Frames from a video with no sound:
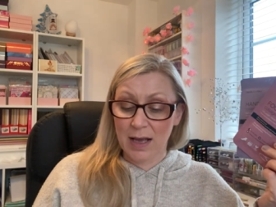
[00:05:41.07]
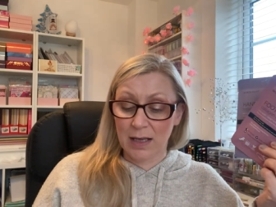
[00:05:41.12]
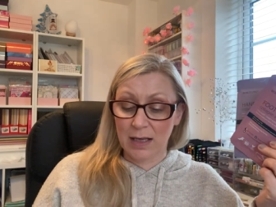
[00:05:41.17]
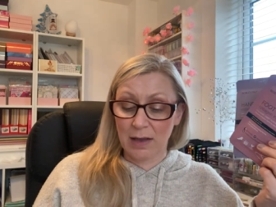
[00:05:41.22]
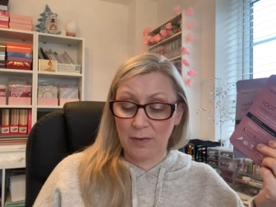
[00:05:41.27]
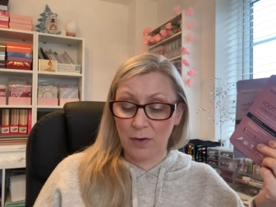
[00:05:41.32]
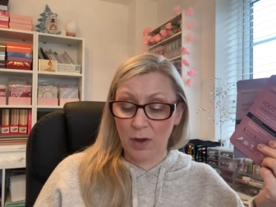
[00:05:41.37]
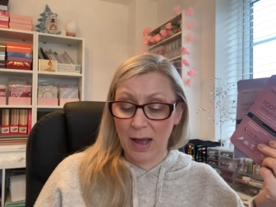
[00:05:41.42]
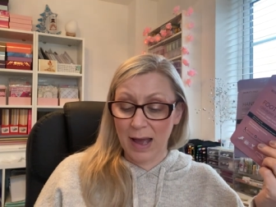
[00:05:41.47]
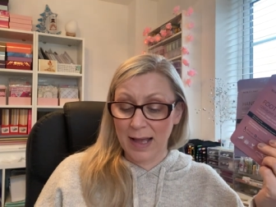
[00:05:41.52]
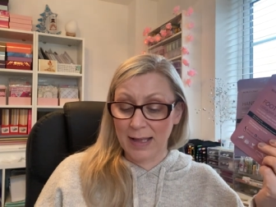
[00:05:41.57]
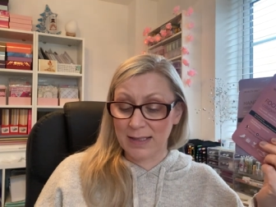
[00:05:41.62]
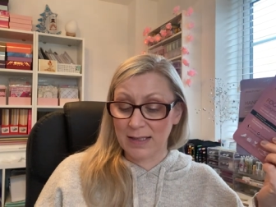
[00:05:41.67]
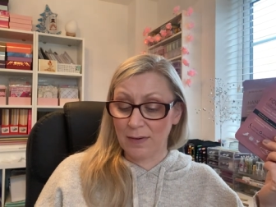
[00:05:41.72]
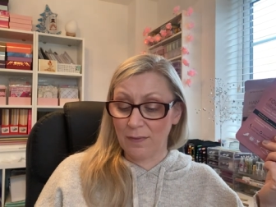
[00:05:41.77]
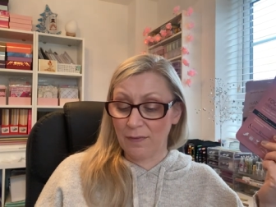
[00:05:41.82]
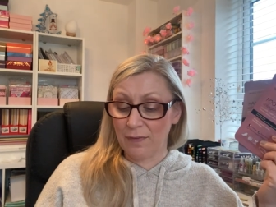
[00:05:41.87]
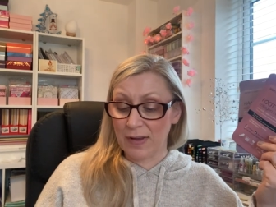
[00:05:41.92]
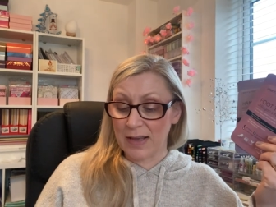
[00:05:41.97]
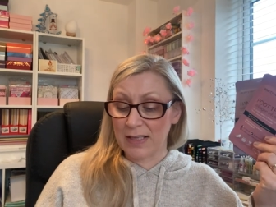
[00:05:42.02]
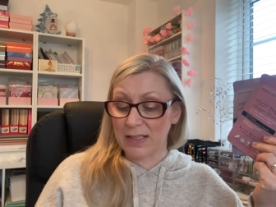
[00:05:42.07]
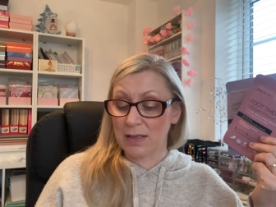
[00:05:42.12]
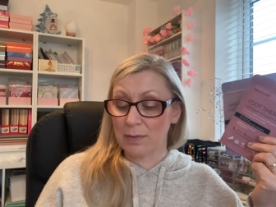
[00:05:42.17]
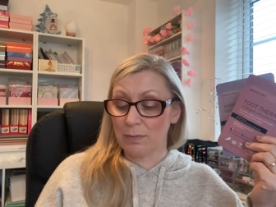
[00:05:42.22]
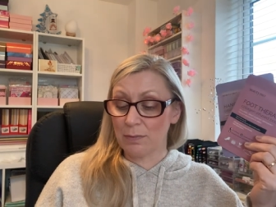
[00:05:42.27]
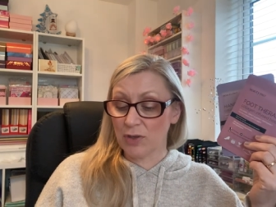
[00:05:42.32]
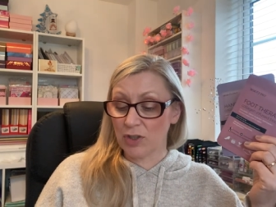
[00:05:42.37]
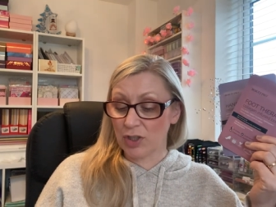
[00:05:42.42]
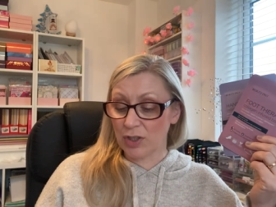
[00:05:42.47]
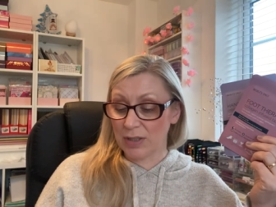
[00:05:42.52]
Give your hands and feet
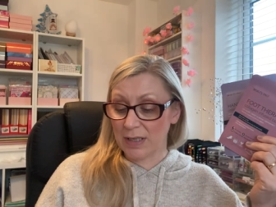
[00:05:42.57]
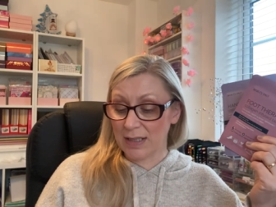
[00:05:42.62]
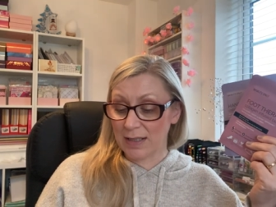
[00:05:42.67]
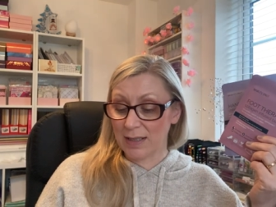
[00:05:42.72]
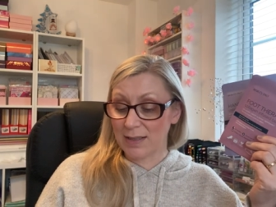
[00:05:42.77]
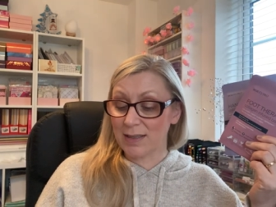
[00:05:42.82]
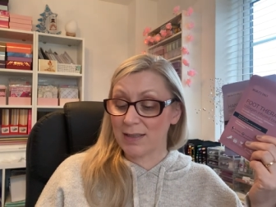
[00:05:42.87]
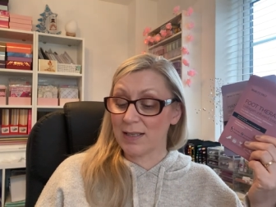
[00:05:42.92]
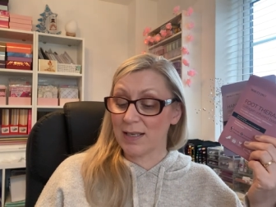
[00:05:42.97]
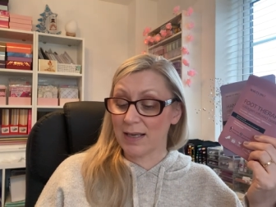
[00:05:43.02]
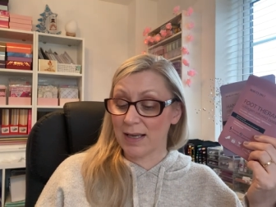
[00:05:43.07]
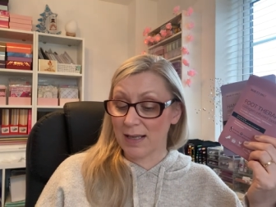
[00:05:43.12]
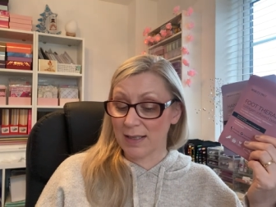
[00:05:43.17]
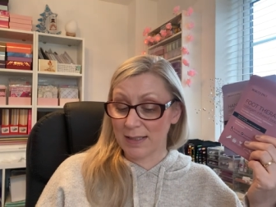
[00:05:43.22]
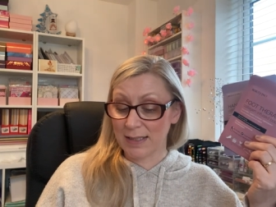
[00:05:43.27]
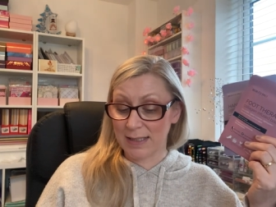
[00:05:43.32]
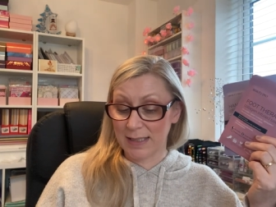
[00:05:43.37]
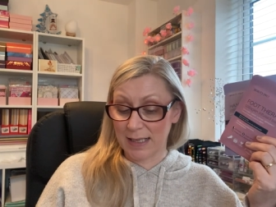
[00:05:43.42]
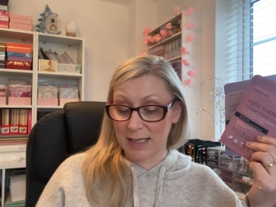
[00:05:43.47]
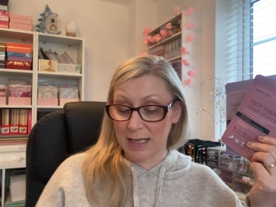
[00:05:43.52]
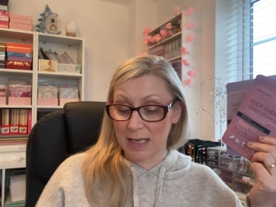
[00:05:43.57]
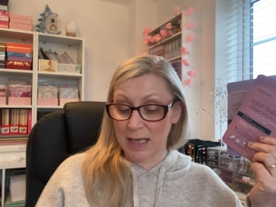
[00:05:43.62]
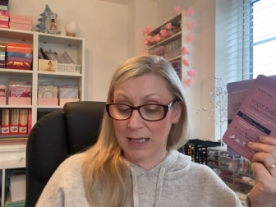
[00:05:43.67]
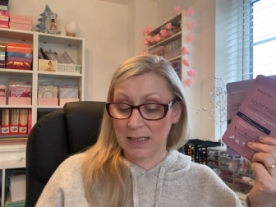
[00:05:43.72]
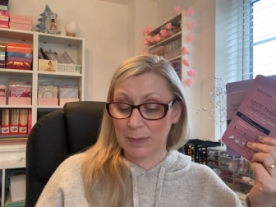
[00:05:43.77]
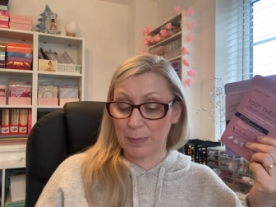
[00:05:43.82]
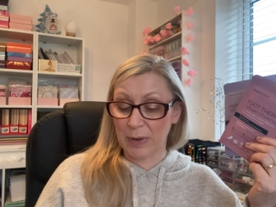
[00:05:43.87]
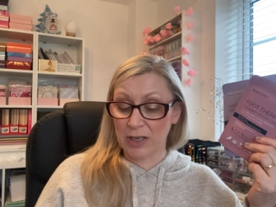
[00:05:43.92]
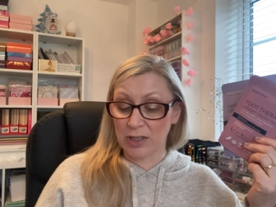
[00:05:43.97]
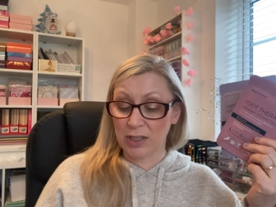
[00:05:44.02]
some much needed TLC,
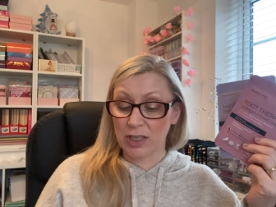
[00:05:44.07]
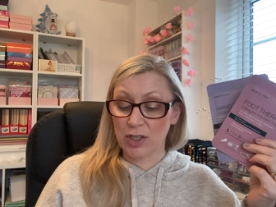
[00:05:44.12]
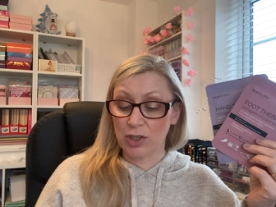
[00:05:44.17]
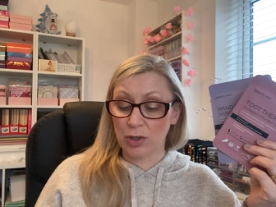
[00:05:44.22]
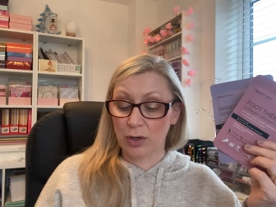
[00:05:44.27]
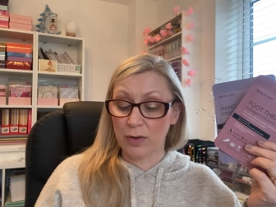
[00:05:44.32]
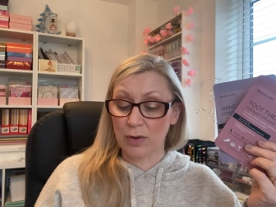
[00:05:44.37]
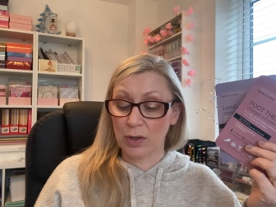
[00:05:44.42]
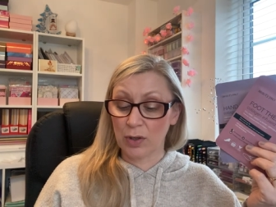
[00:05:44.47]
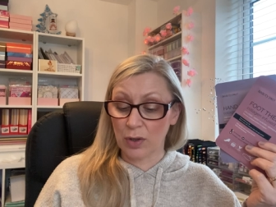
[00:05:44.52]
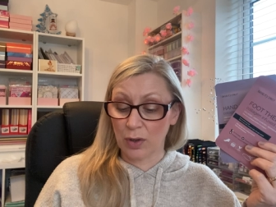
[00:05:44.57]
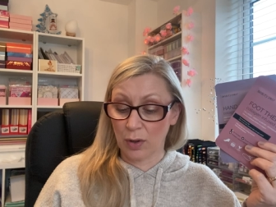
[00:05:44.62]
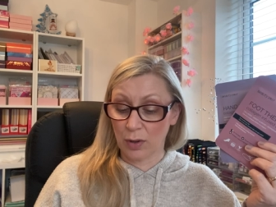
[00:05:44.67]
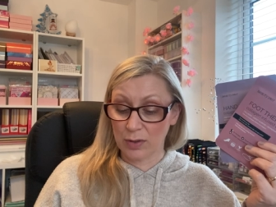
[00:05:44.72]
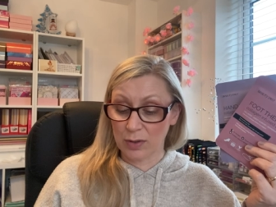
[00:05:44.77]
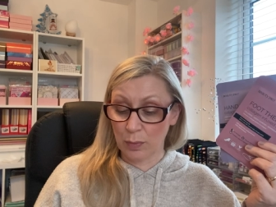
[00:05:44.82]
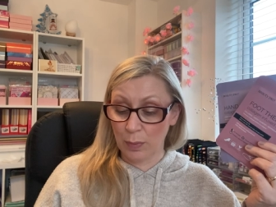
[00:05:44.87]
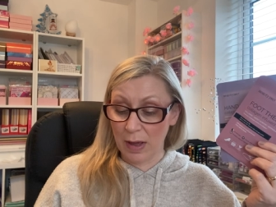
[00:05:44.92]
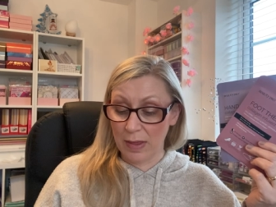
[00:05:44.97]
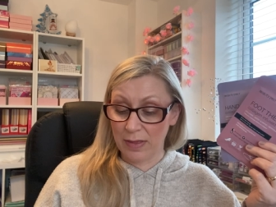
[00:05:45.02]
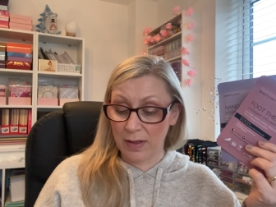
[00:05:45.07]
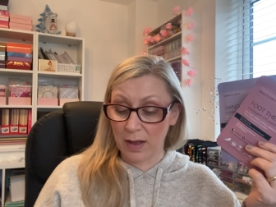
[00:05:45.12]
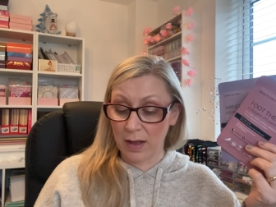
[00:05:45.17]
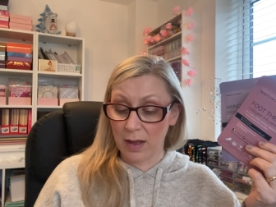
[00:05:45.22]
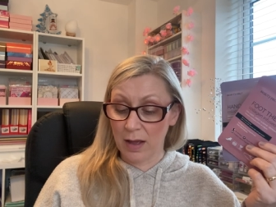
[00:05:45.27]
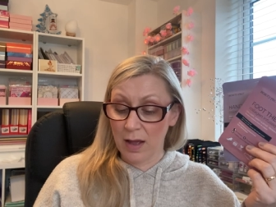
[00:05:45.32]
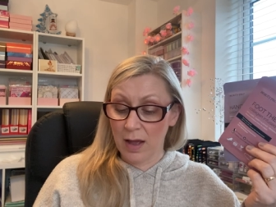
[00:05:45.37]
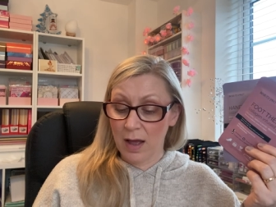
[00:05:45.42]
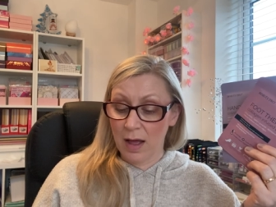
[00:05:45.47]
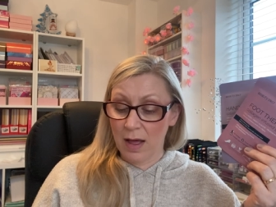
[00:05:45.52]
especially during the colder weather.